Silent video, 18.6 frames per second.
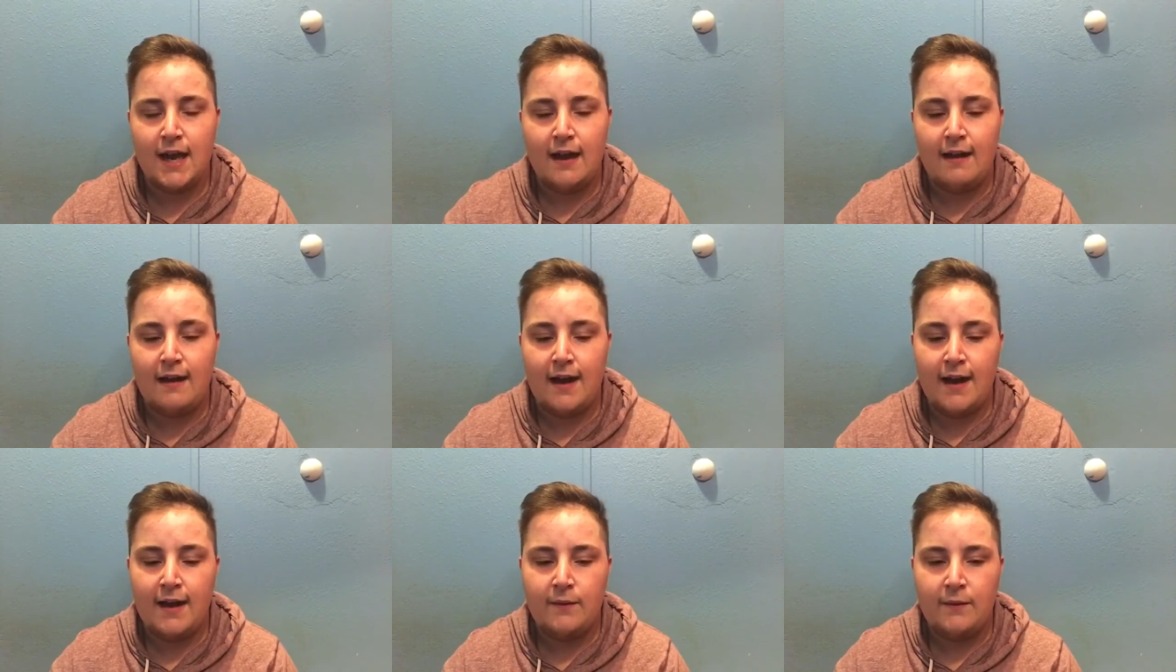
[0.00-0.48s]

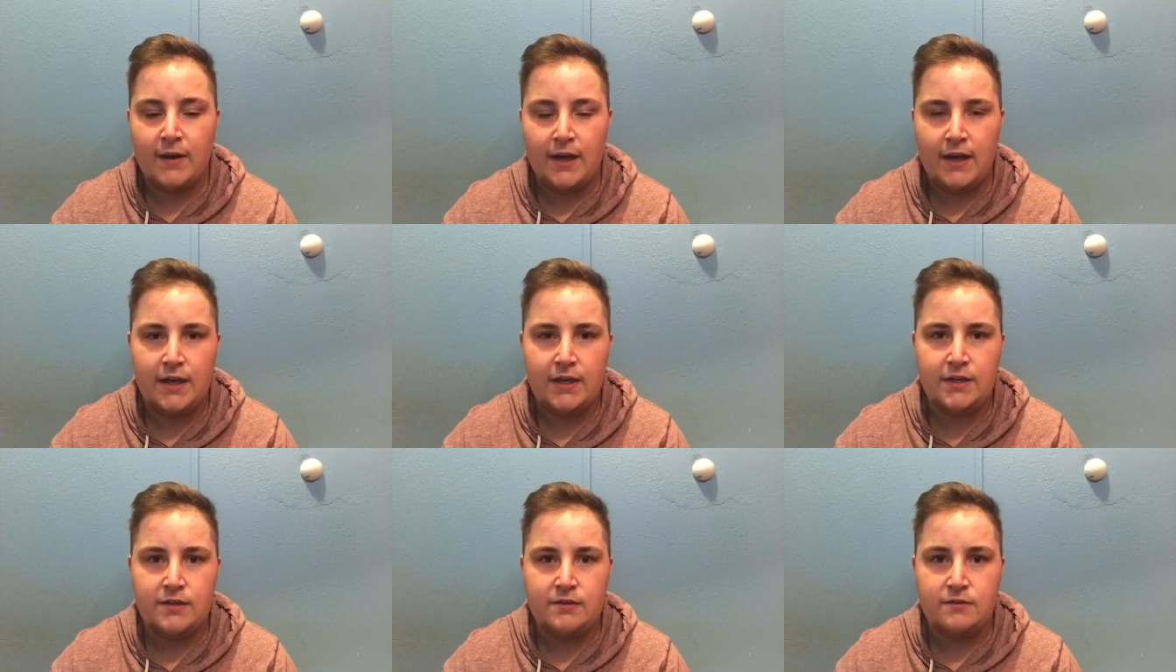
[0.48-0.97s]
I
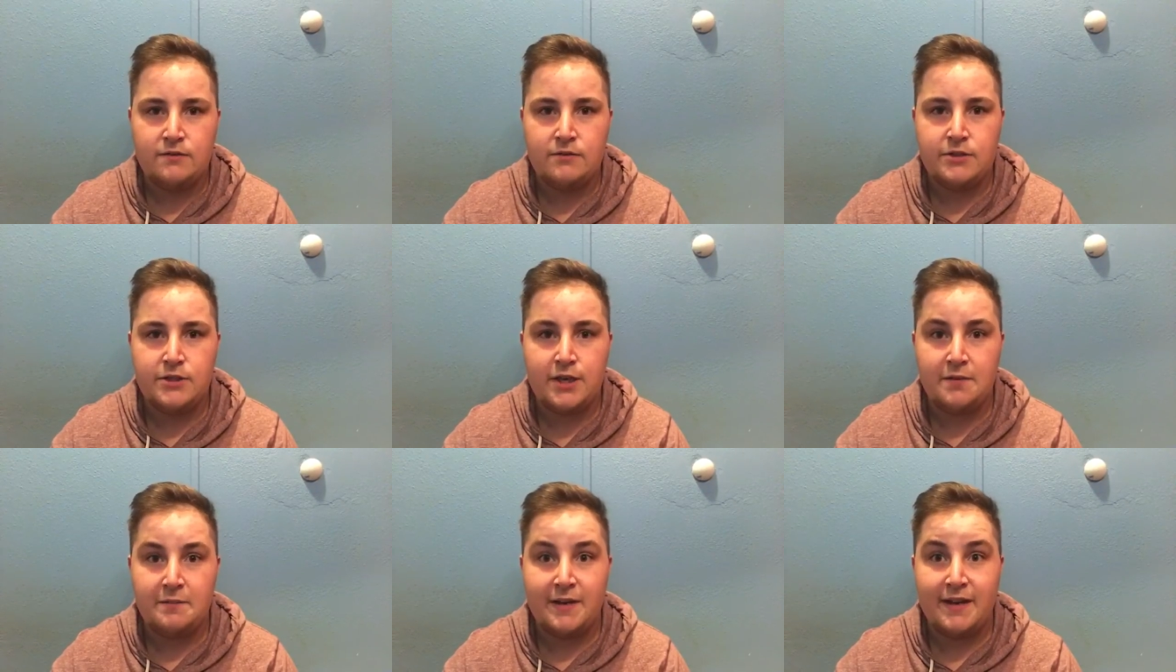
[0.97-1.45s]
wanted to
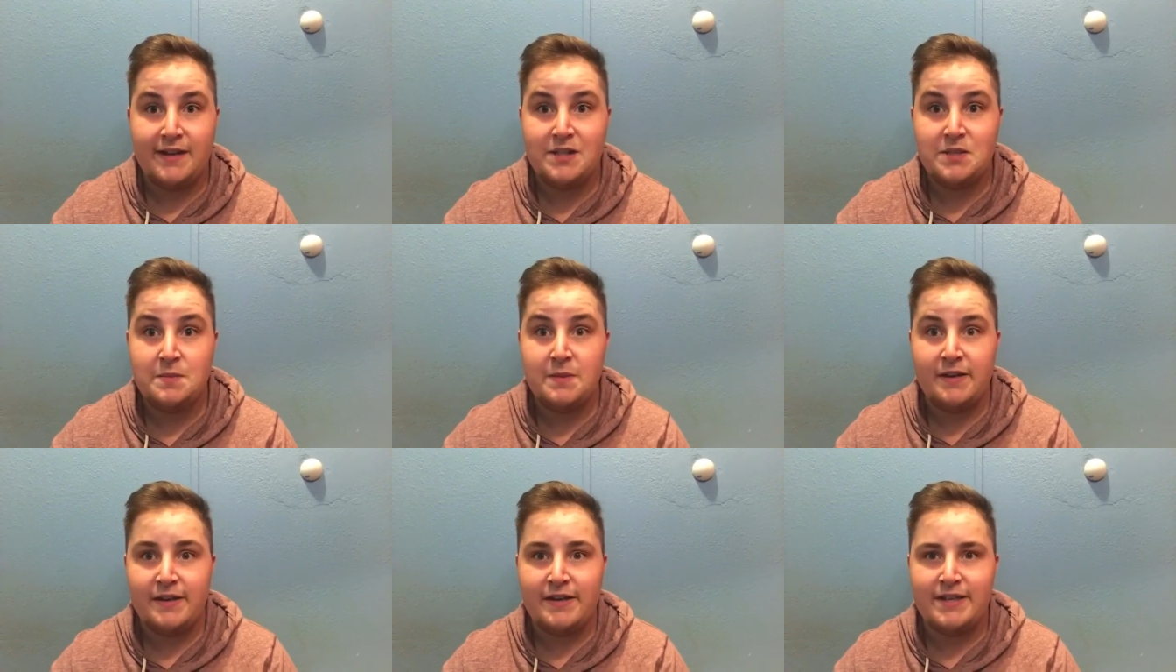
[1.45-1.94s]
share my
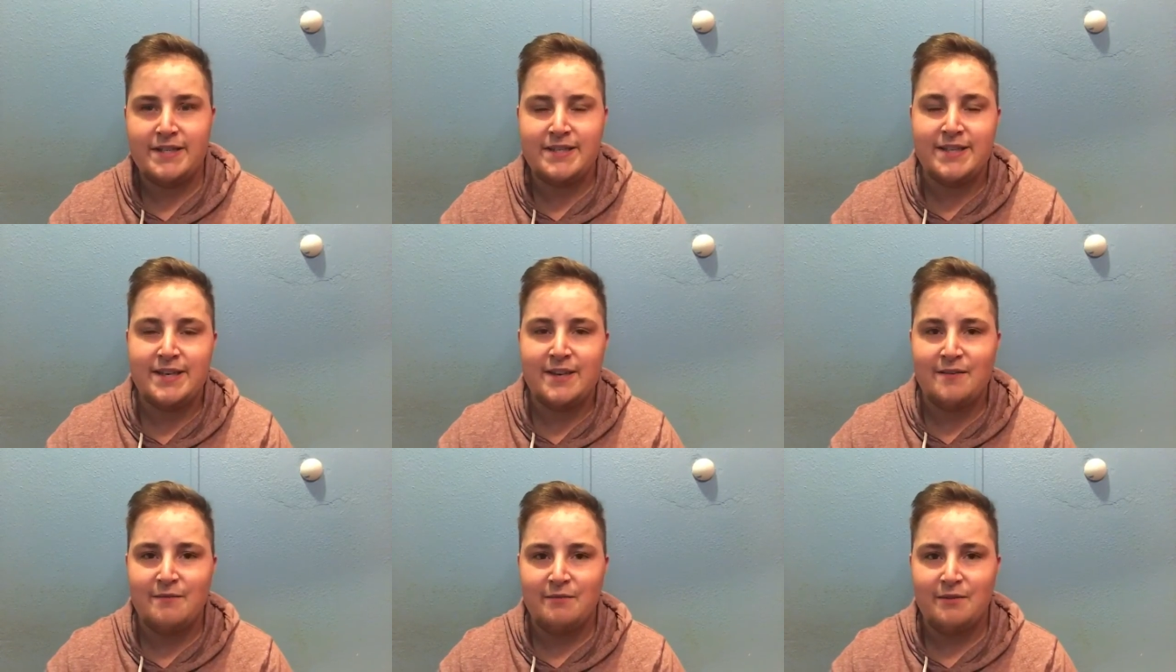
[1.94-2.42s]
experience
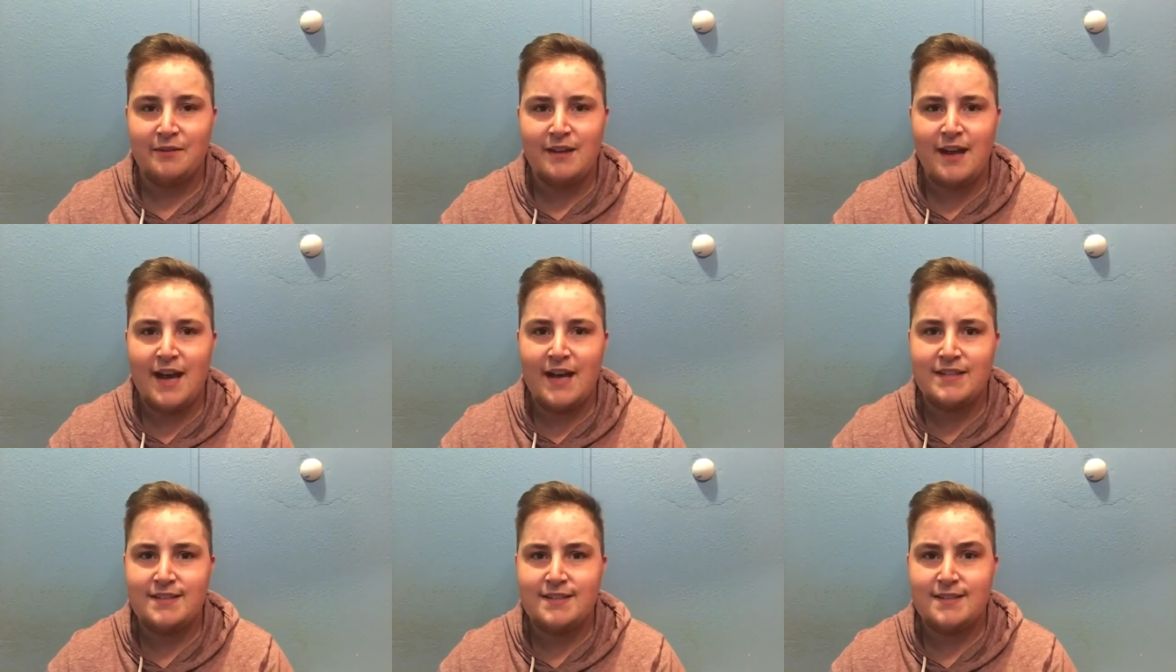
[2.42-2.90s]
of
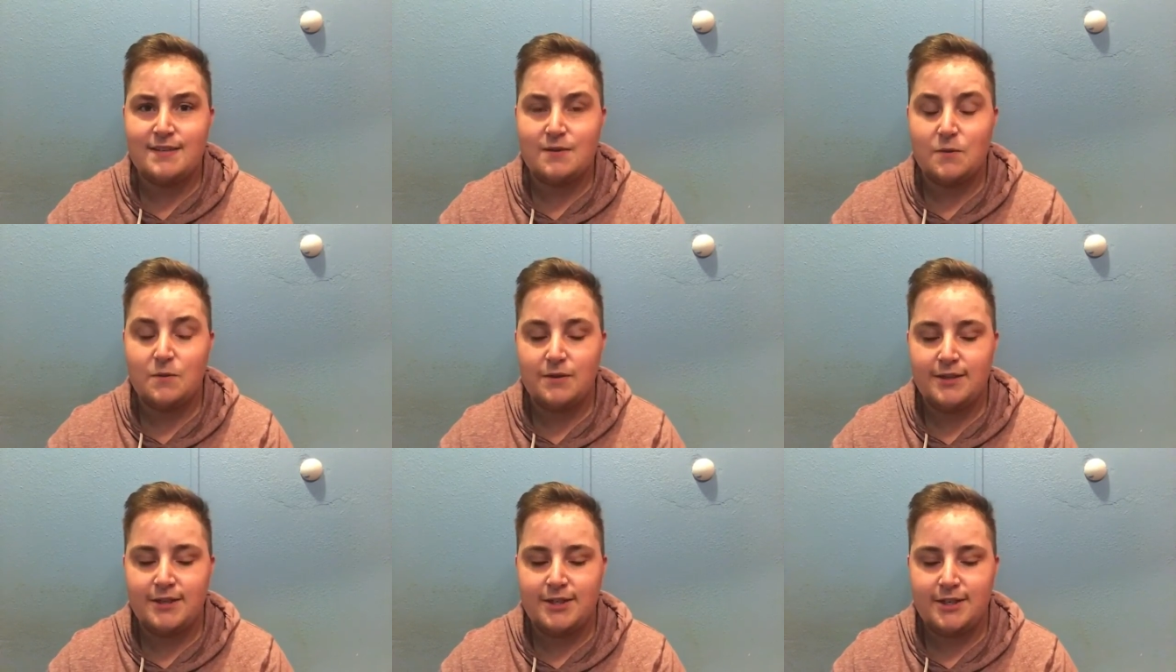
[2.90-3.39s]
last
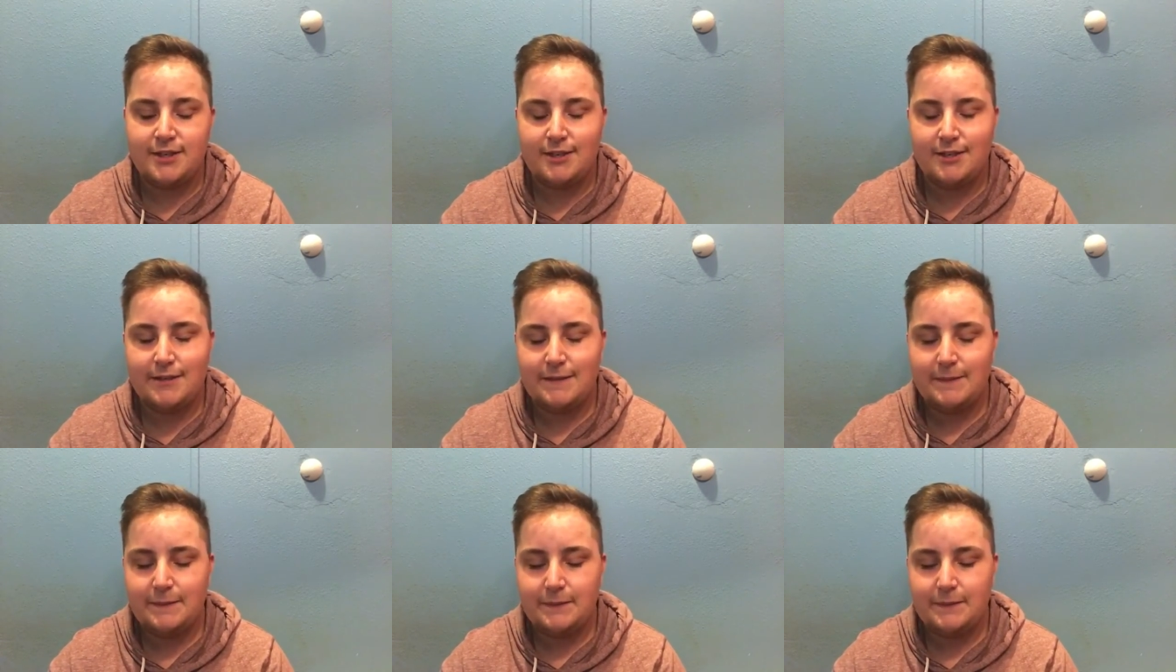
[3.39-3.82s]
winter.